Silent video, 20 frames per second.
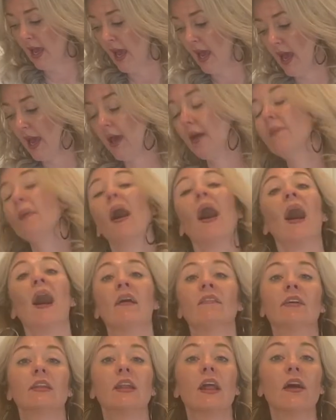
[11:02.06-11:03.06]
I
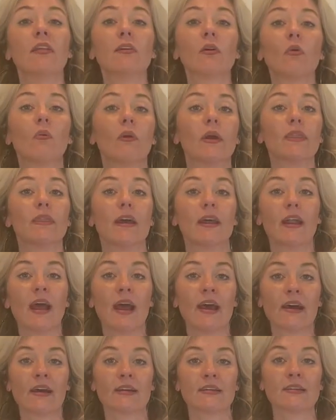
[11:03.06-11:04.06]
have another one that
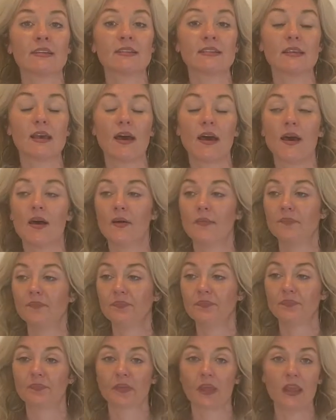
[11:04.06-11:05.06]
has
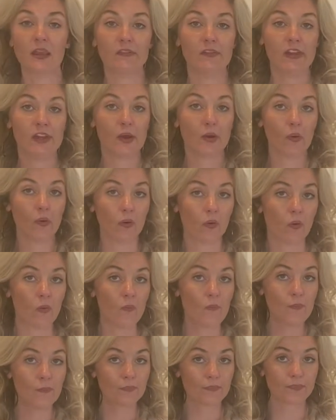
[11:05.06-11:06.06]
EVOO,
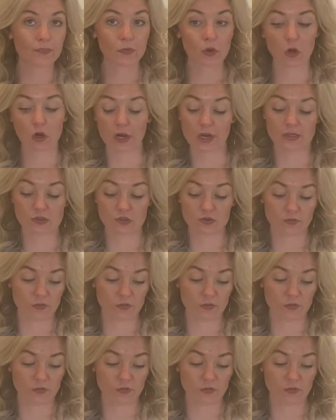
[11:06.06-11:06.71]
or extra